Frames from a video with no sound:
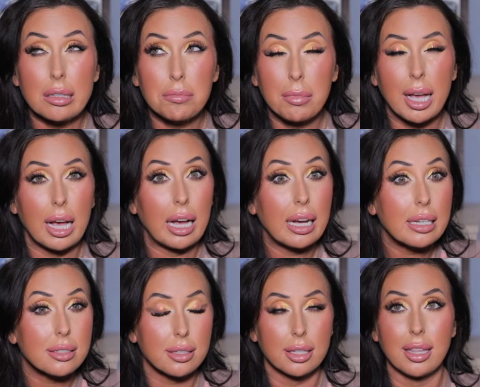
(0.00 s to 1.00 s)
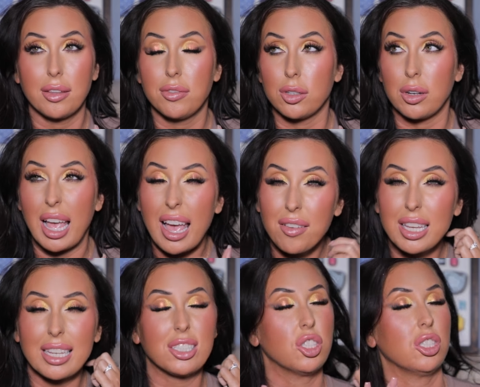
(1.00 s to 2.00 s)
my eyes, like, they feel heavy.
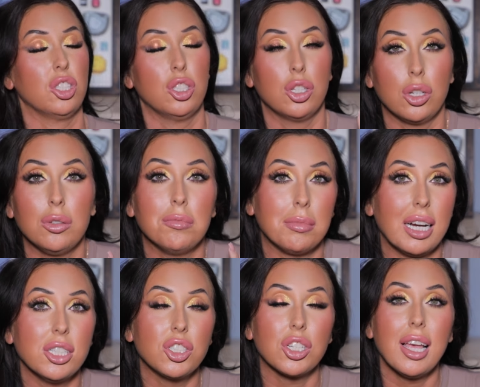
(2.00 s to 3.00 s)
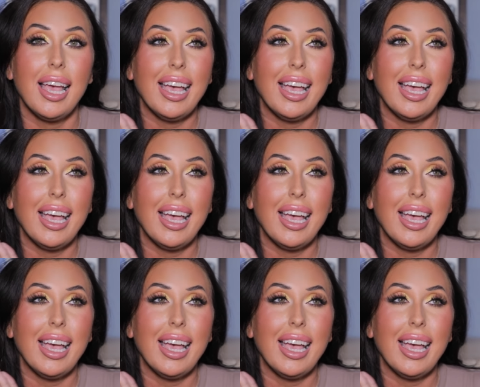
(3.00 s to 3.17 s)
It's just too much.